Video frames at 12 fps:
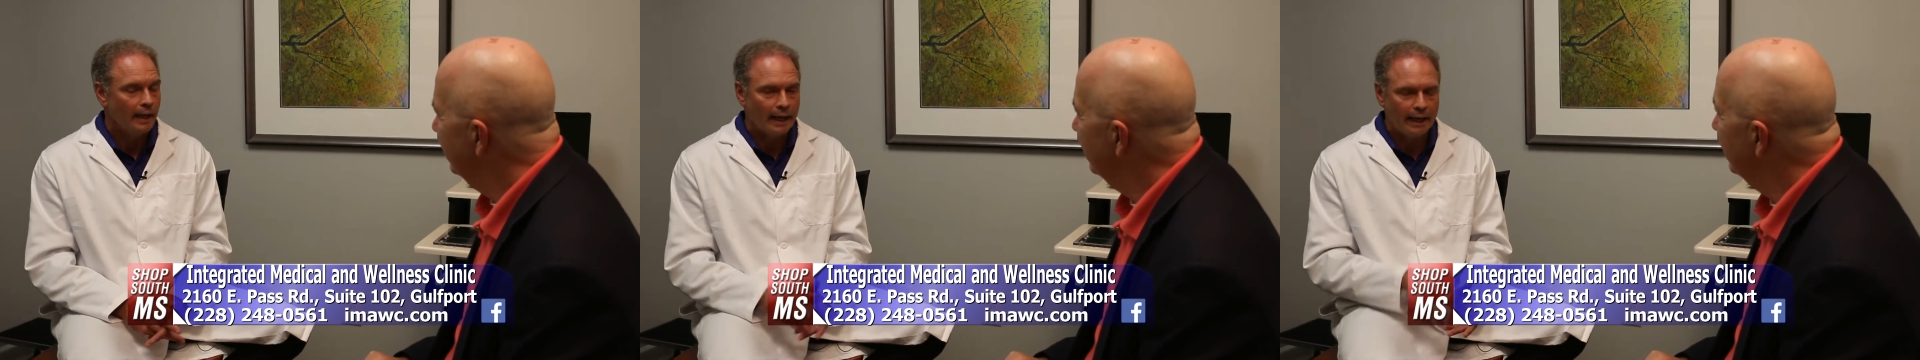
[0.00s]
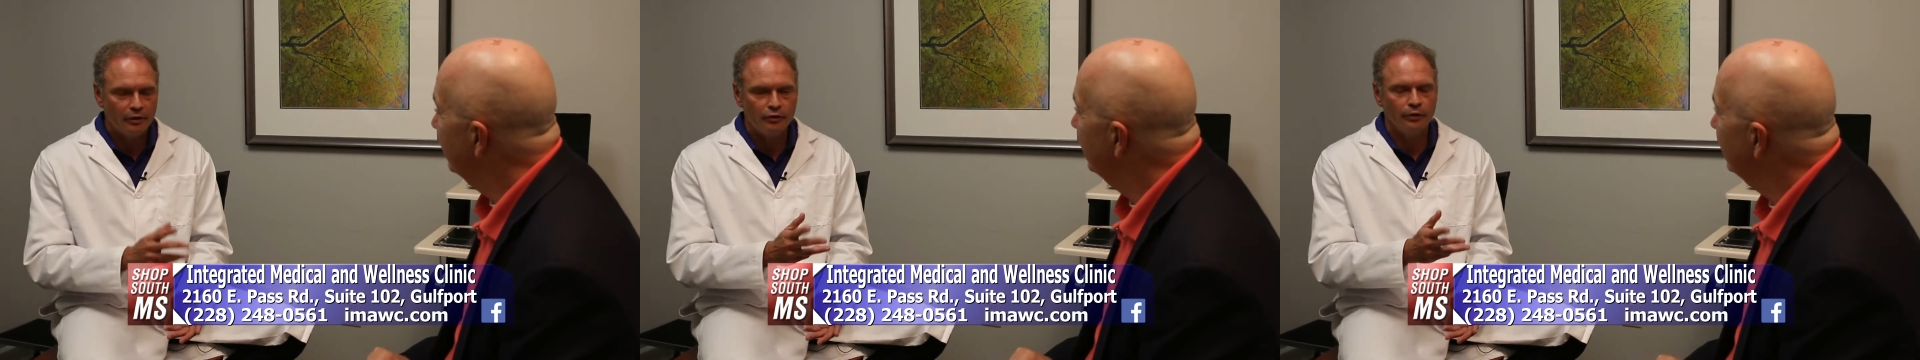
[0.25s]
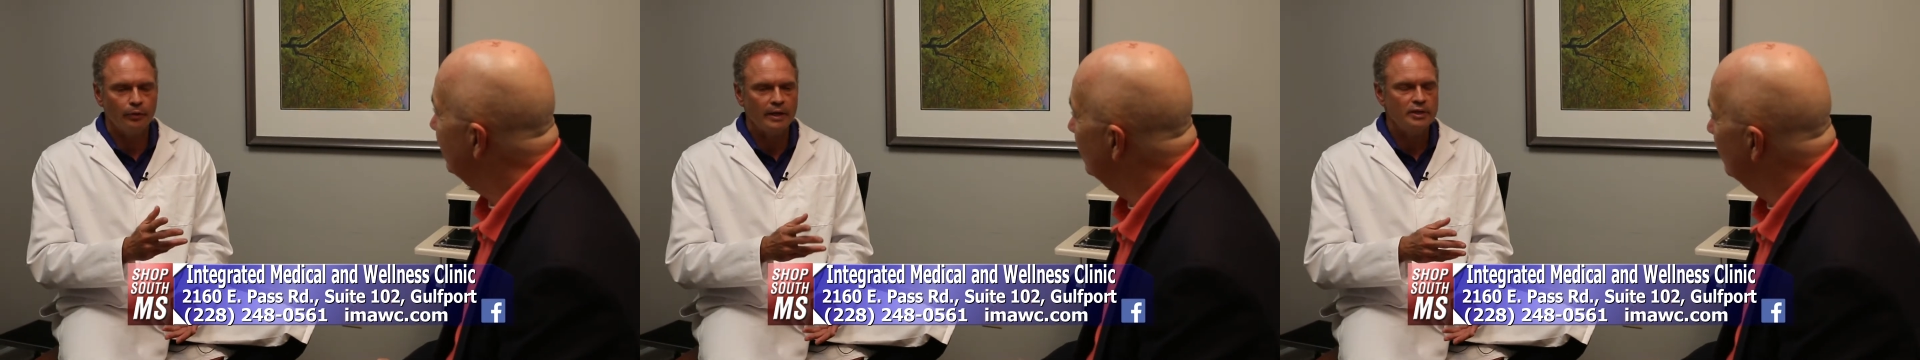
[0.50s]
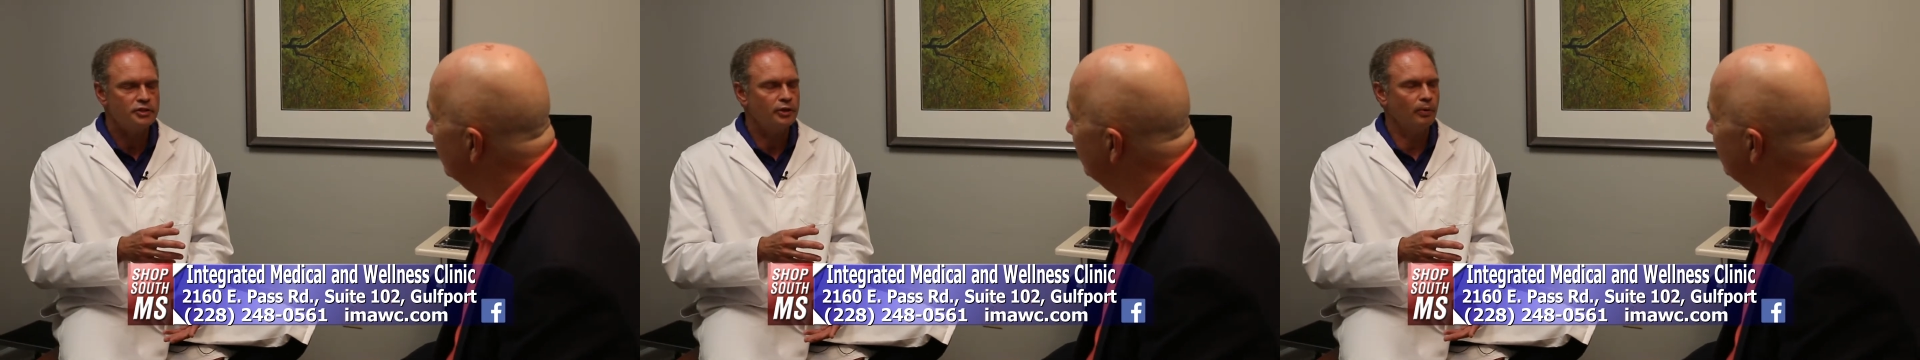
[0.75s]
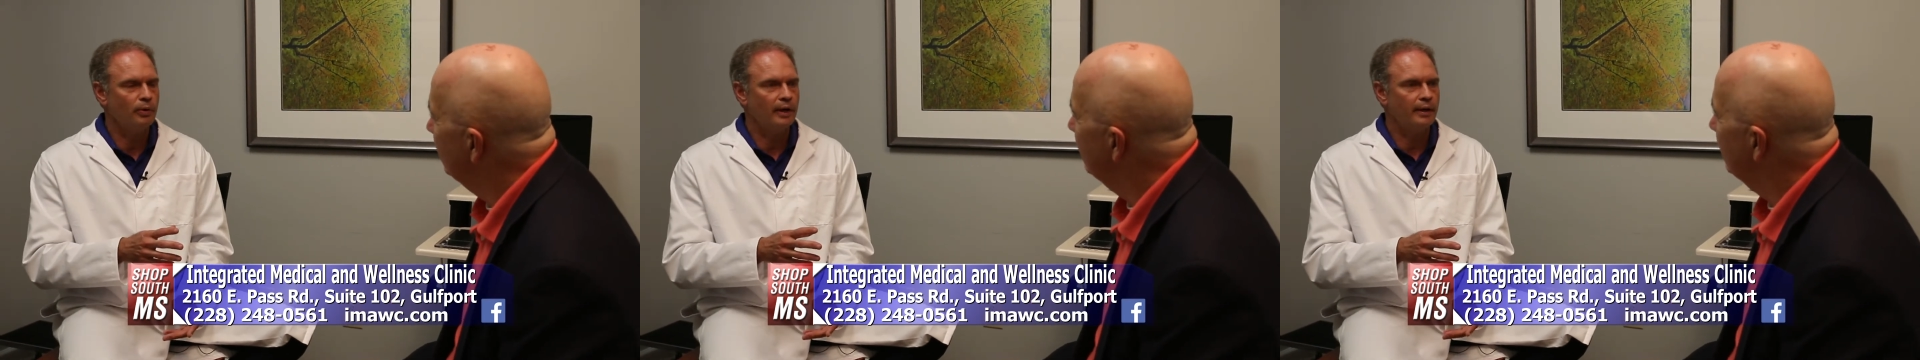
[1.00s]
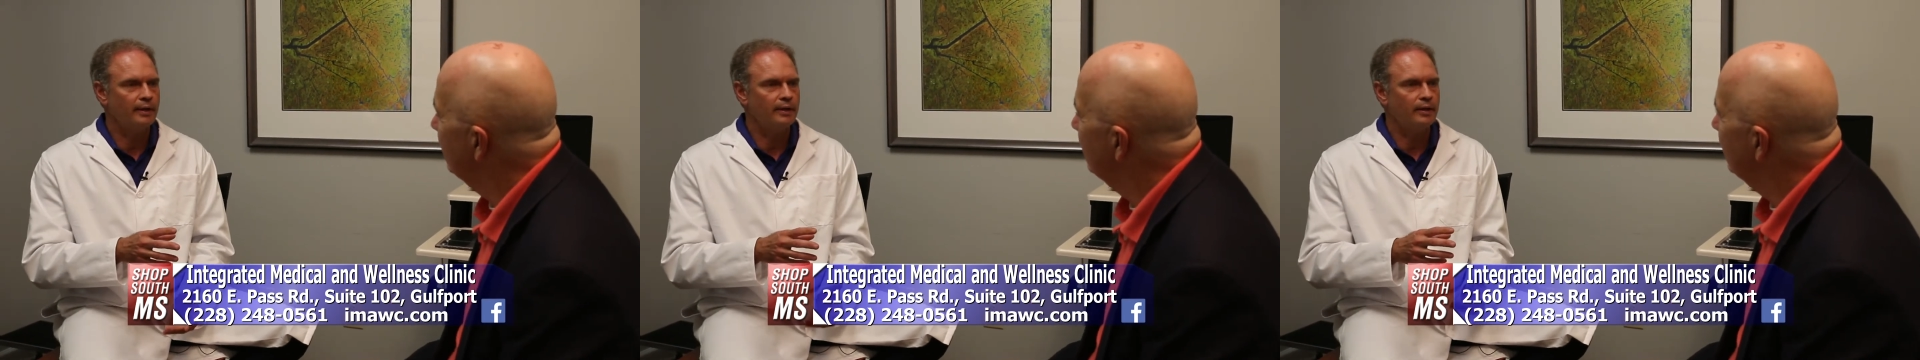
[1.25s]
I do. And so
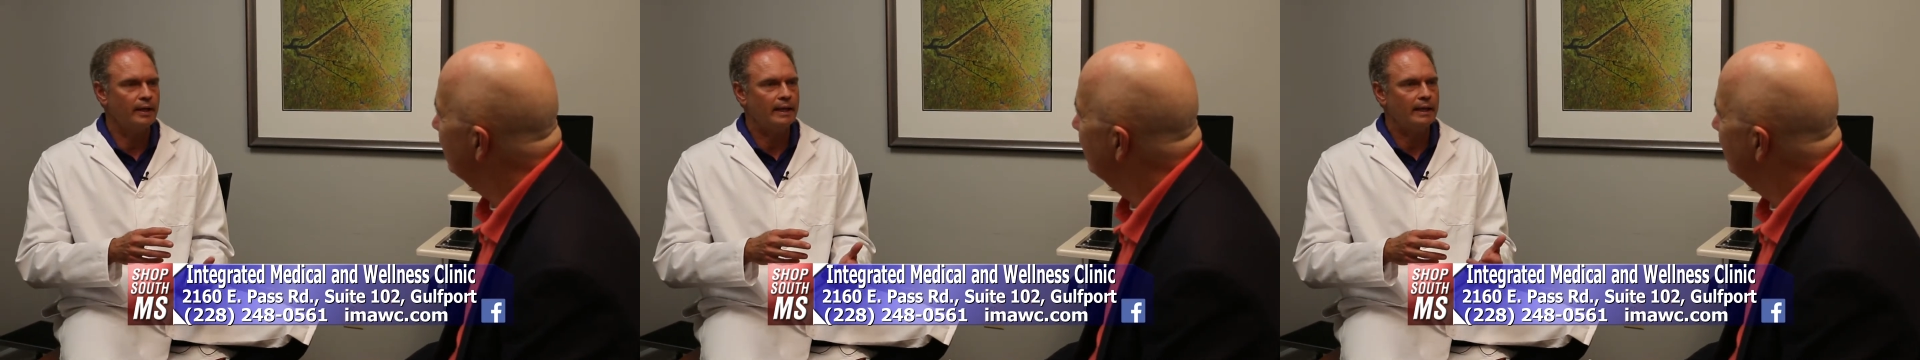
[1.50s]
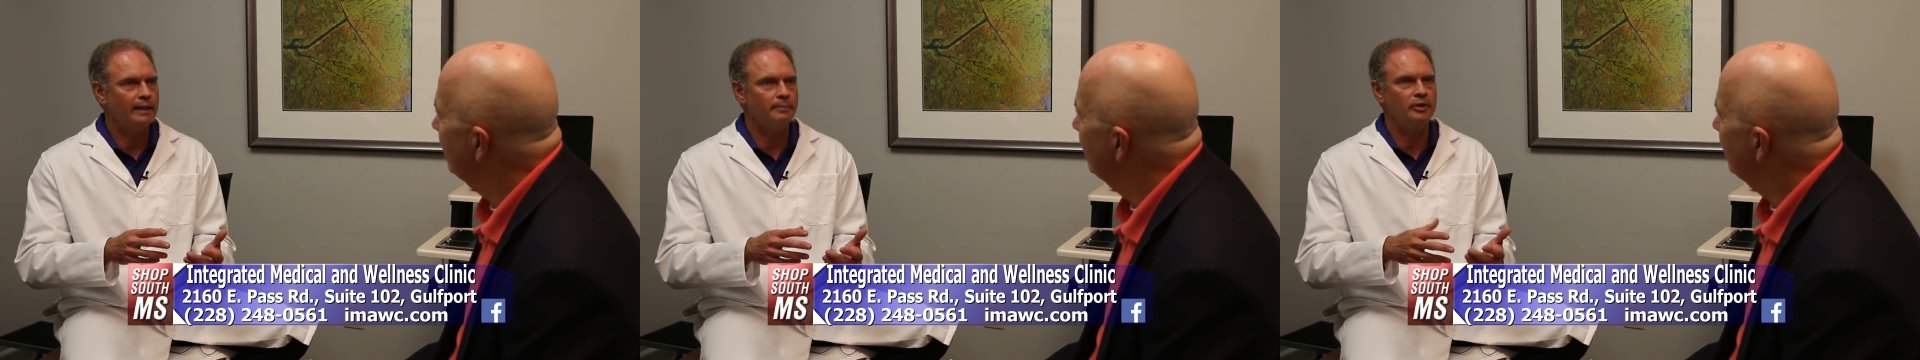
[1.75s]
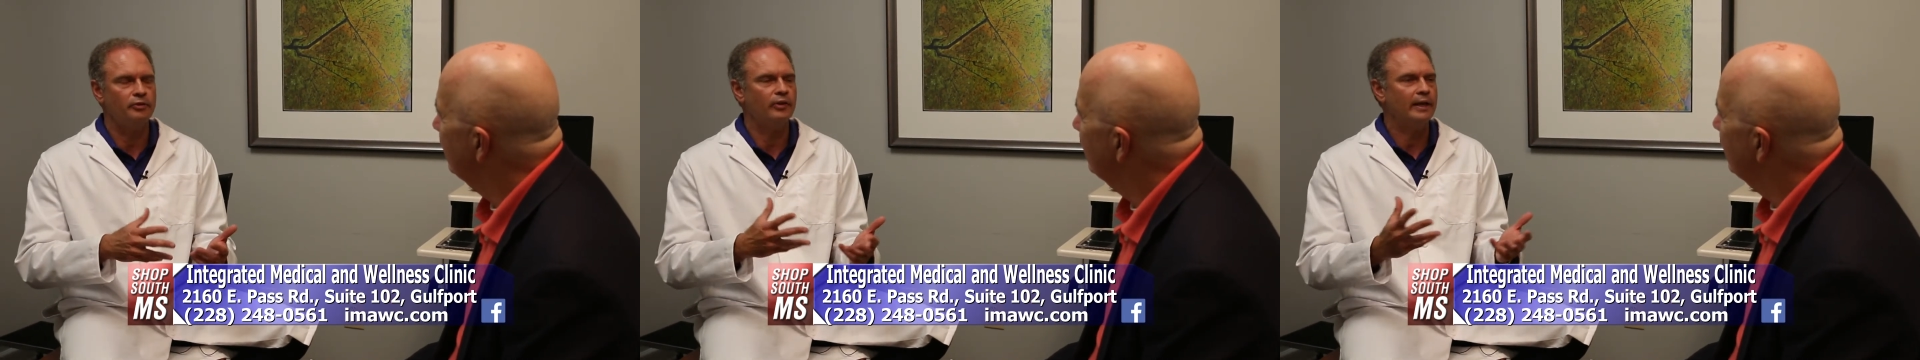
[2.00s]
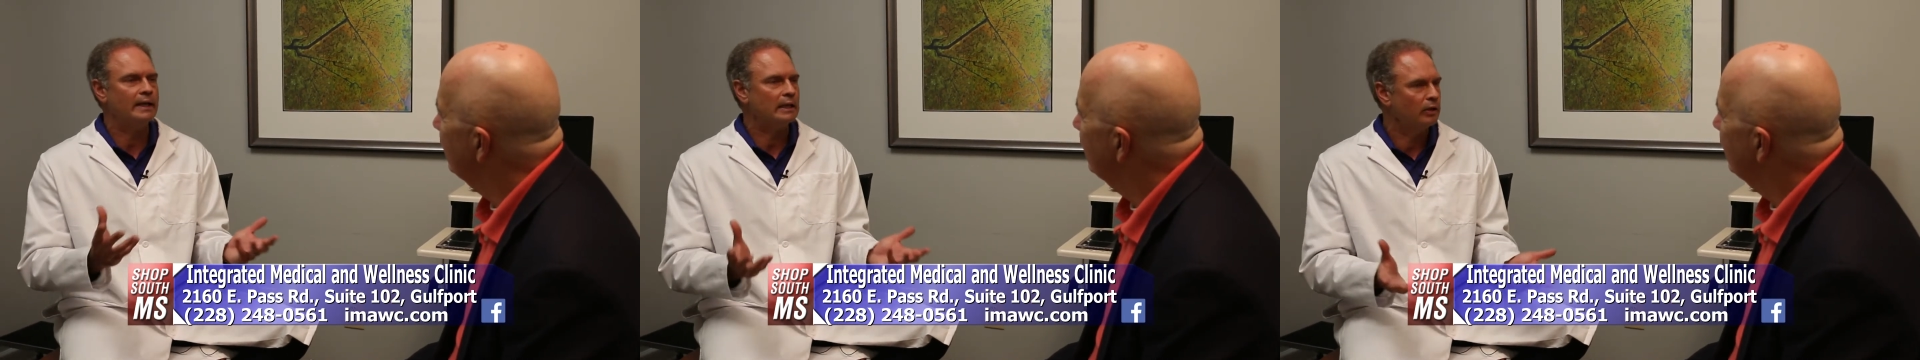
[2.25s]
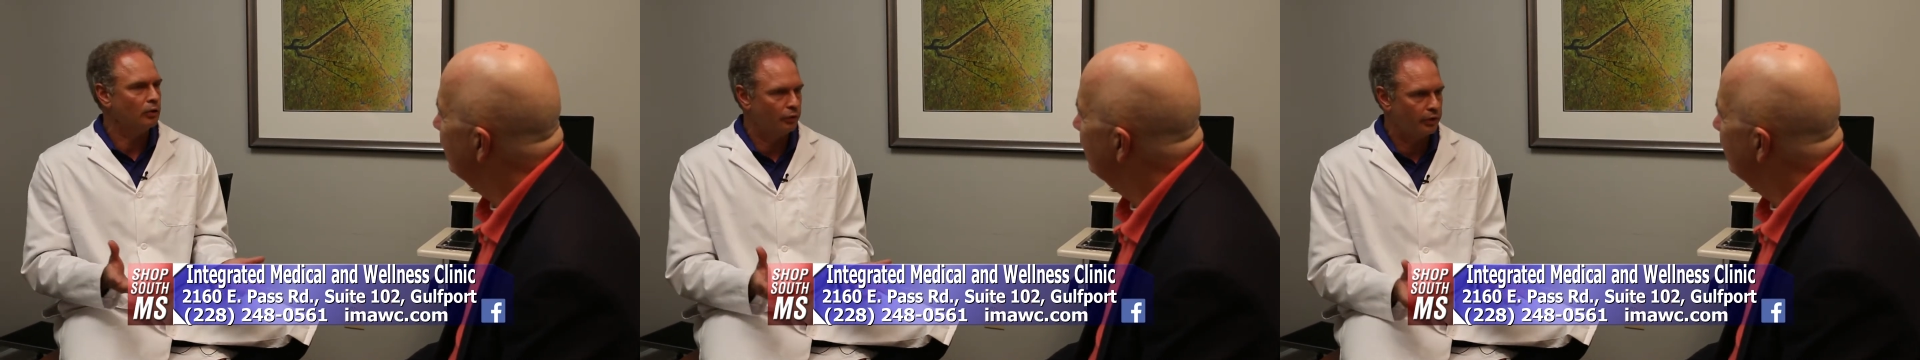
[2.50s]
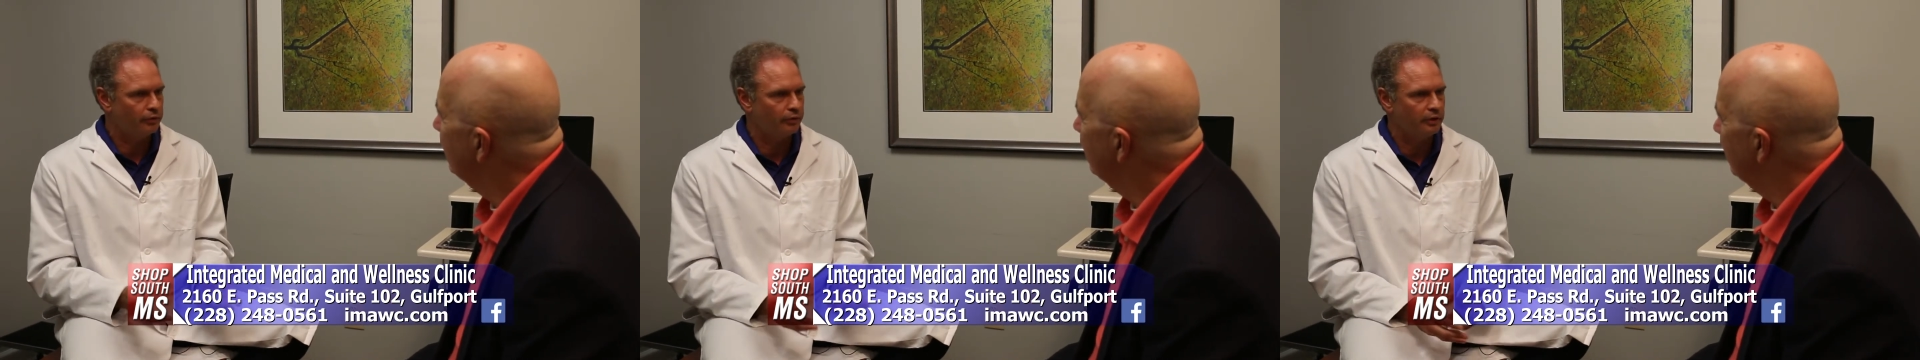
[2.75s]
let me say it a little
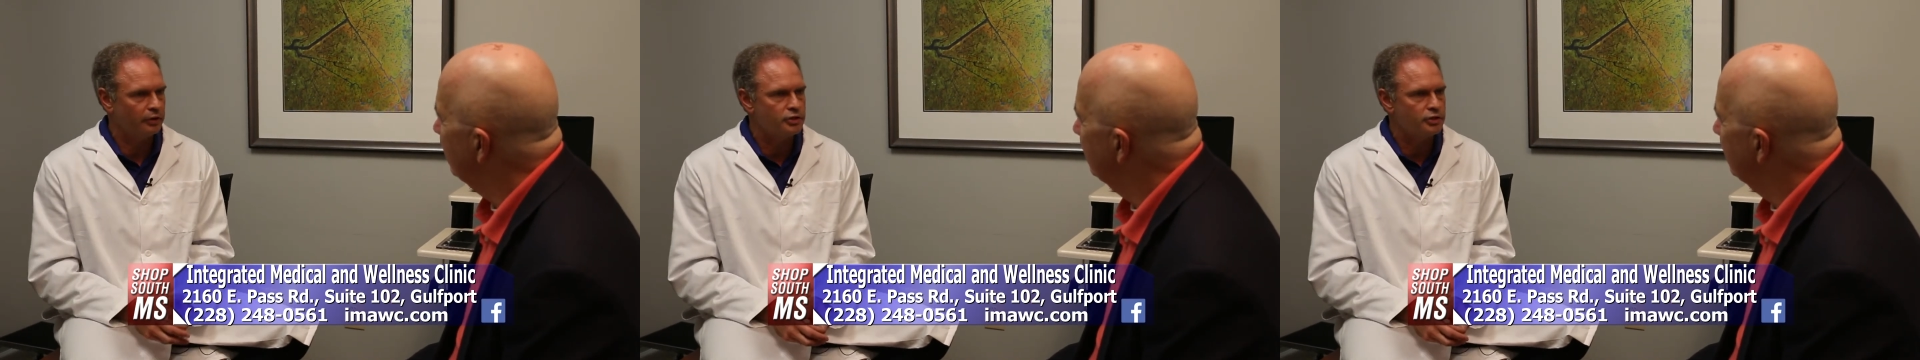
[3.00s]
differently.